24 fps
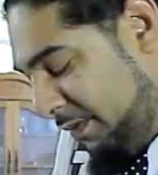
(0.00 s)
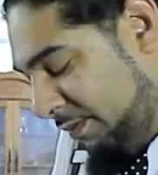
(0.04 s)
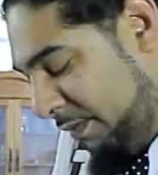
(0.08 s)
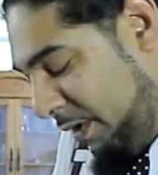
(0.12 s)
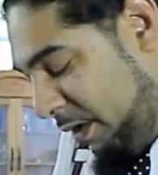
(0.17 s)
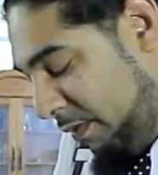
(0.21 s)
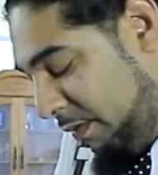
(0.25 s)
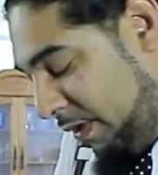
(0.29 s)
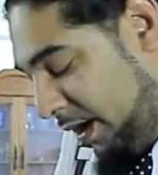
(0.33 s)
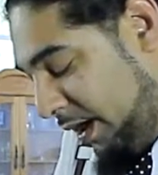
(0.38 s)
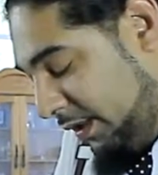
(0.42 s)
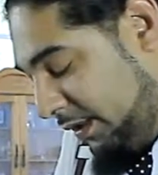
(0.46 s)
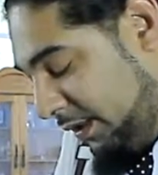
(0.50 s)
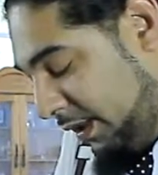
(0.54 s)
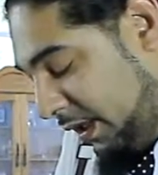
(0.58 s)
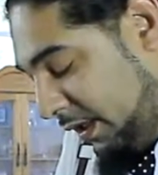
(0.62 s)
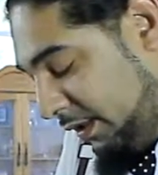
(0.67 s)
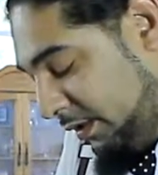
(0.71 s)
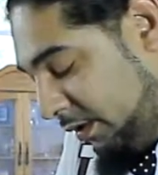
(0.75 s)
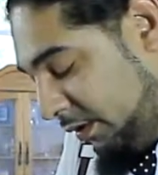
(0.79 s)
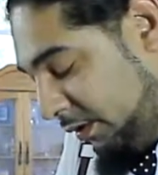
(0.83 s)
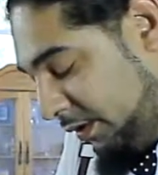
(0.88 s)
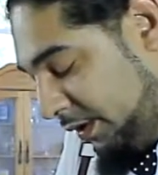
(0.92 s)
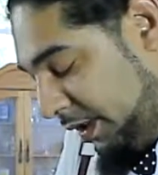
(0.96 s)
my
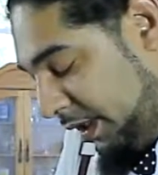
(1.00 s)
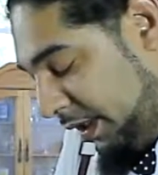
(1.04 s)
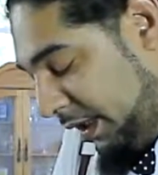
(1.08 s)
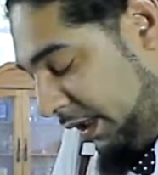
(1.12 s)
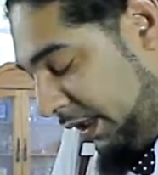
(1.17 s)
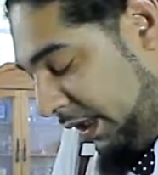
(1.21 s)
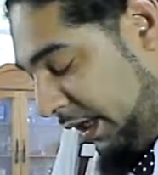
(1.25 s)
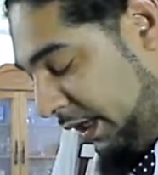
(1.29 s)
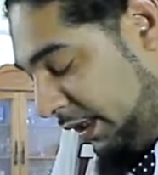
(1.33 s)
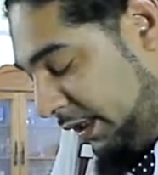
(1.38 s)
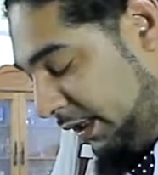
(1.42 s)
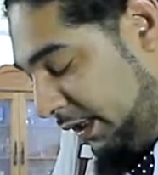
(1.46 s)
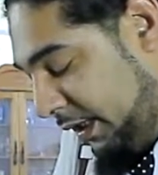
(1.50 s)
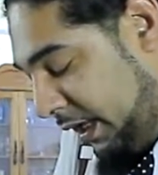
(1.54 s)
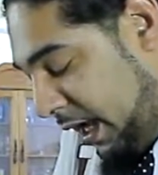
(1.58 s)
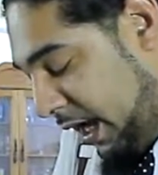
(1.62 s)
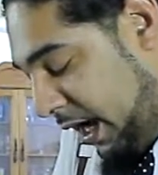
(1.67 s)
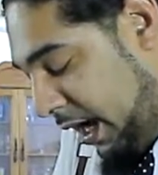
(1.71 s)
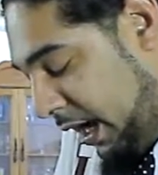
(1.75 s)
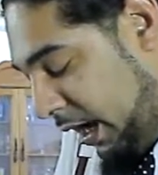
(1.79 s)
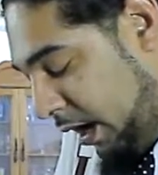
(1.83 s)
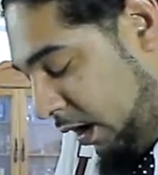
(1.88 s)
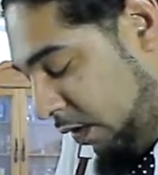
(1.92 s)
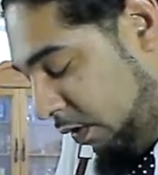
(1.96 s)
wontons don't stay together in the
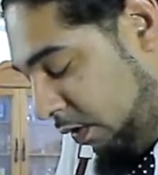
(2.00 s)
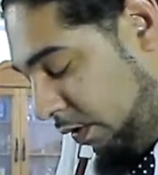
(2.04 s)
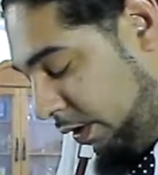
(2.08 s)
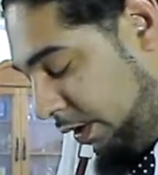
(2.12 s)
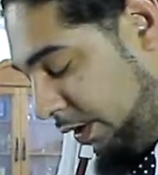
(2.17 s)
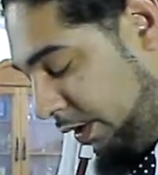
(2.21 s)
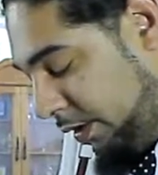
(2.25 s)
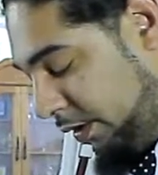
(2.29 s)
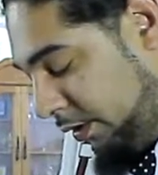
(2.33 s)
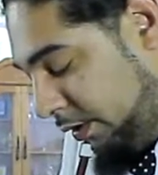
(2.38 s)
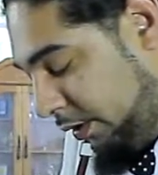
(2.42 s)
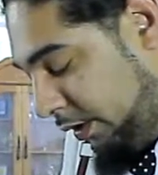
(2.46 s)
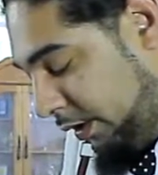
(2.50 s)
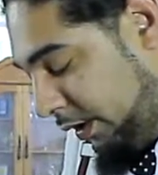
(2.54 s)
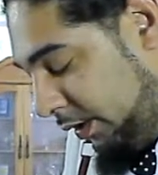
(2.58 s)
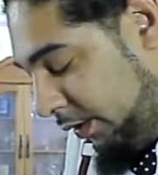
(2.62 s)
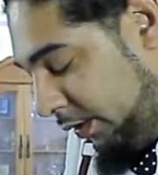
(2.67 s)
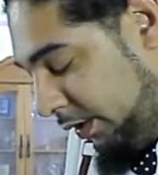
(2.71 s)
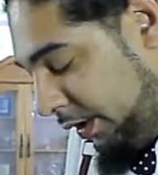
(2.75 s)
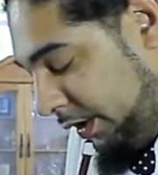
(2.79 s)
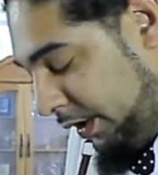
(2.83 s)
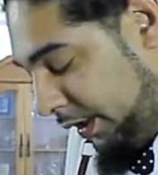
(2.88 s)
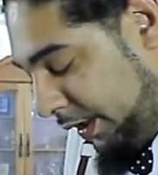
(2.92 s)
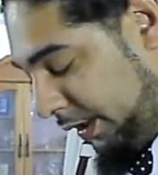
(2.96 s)
hot oil,
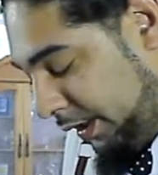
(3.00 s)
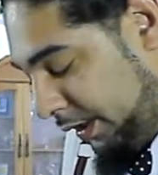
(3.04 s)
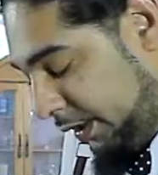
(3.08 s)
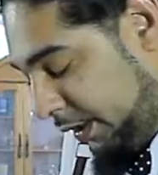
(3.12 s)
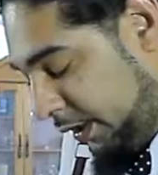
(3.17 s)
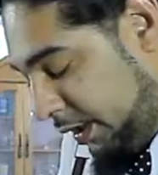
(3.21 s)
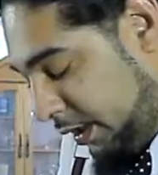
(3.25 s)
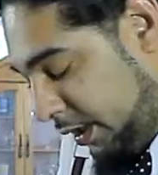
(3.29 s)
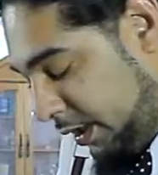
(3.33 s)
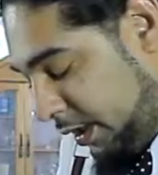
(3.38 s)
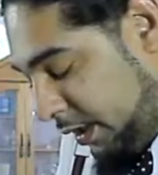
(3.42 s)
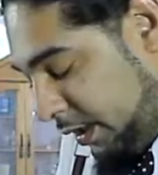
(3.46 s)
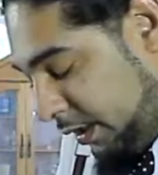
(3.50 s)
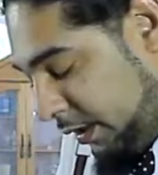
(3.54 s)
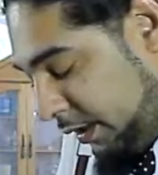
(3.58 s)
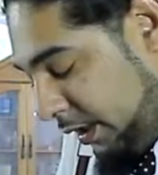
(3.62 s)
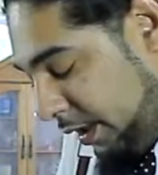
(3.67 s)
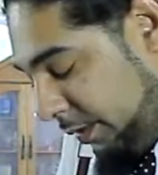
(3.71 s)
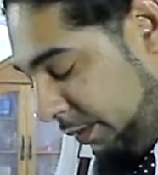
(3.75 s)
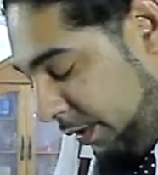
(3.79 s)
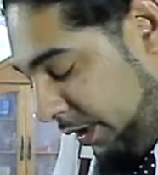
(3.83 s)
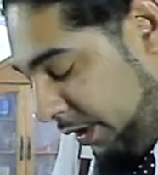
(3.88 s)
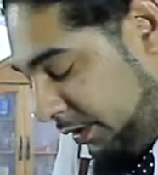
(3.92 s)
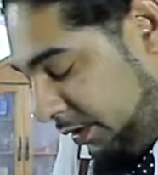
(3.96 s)
or they
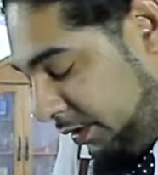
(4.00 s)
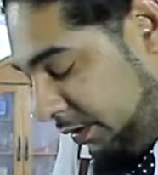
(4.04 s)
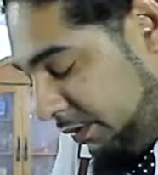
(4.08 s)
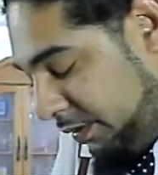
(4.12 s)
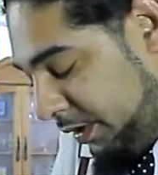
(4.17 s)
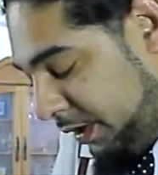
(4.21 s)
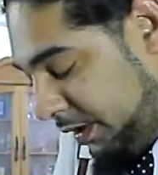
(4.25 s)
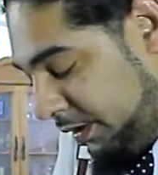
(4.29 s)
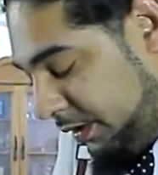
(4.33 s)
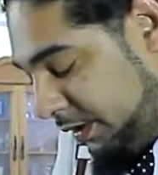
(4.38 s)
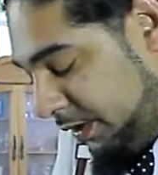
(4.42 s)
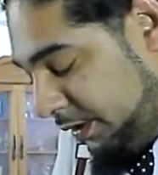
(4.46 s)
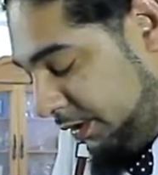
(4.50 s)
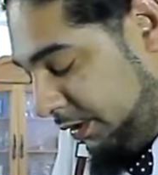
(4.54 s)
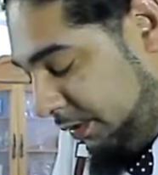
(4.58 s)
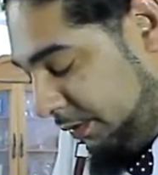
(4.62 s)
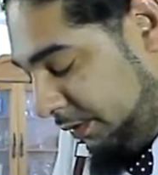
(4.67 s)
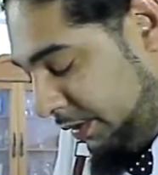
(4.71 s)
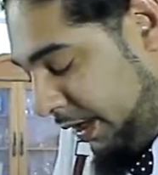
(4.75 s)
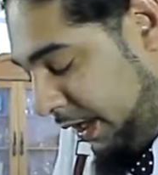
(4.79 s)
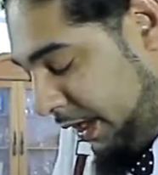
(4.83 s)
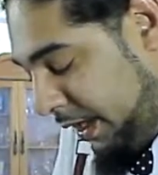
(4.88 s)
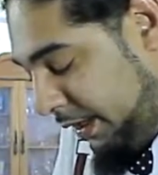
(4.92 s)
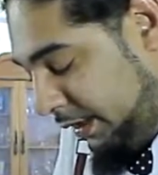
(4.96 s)
be too this and
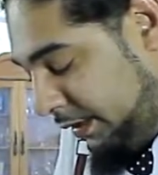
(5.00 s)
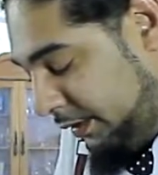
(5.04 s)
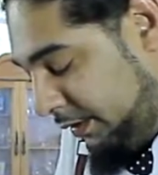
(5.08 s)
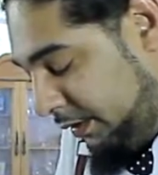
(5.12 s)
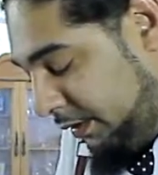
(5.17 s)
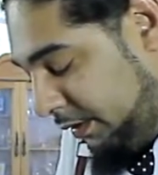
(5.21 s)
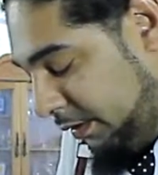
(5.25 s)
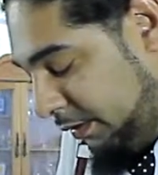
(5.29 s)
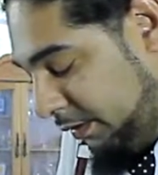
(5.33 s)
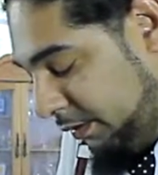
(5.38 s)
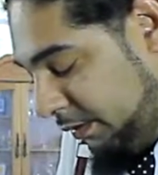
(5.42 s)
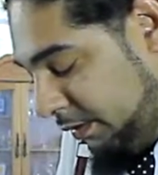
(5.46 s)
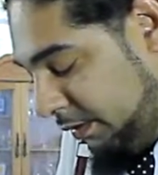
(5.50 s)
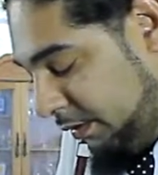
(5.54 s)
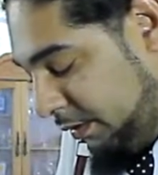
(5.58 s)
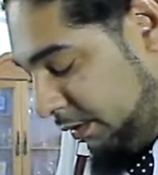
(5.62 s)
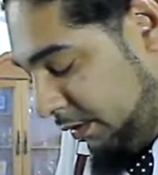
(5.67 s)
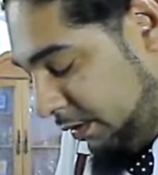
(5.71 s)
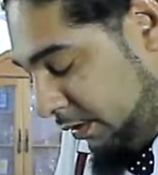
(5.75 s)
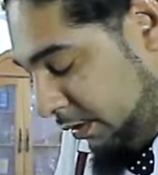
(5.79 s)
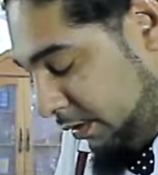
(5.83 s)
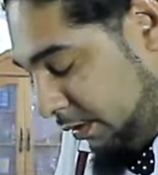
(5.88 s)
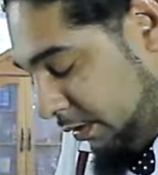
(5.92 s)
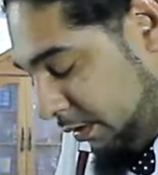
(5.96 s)
too that. So
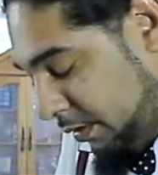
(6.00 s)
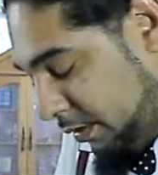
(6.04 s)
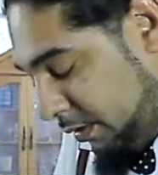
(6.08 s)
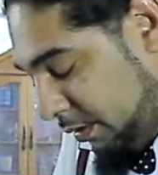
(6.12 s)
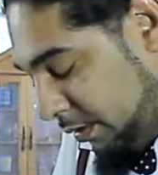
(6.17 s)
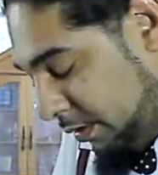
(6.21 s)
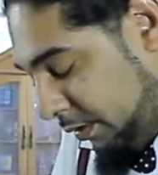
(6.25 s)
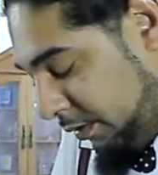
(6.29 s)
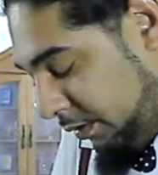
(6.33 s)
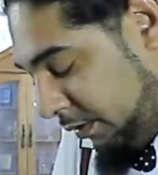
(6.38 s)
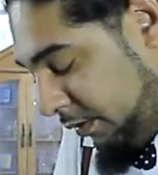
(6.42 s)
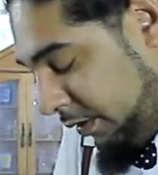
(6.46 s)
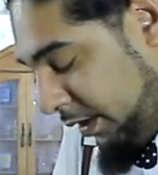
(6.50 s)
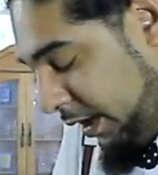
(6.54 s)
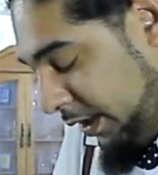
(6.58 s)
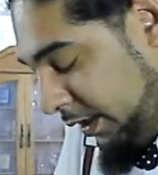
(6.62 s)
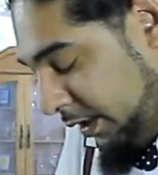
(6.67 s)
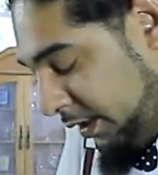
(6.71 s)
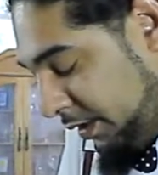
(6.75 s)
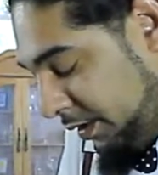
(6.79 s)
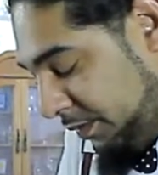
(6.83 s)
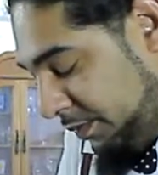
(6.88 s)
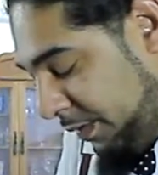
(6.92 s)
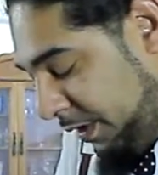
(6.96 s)
you got
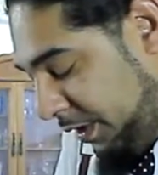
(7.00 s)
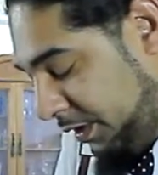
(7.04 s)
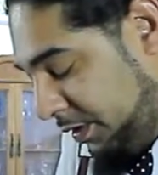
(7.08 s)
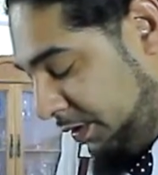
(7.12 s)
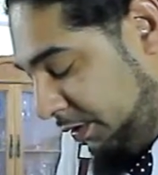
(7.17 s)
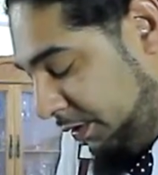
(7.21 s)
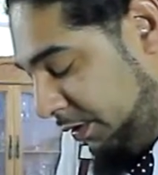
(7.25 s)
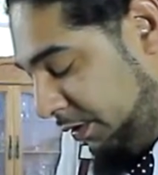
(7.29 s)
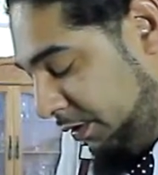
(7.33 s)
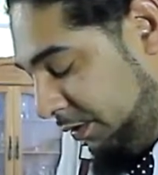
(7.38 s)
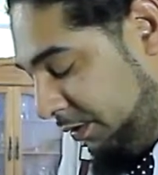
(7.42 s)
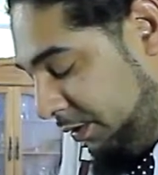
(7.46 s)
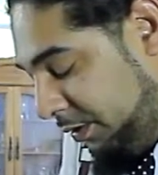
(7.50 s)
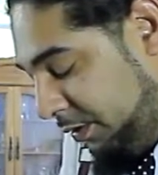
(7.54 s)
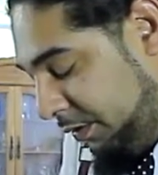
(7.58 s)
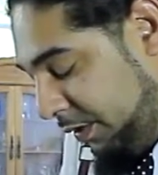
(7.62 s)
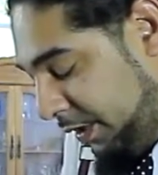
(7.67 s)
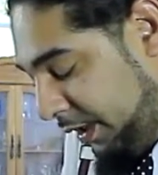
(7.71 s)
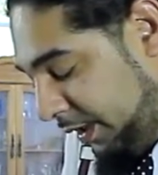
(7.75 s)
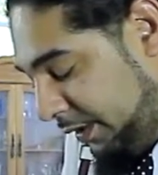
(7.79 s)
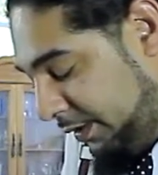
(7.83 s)
to just make sure you do it.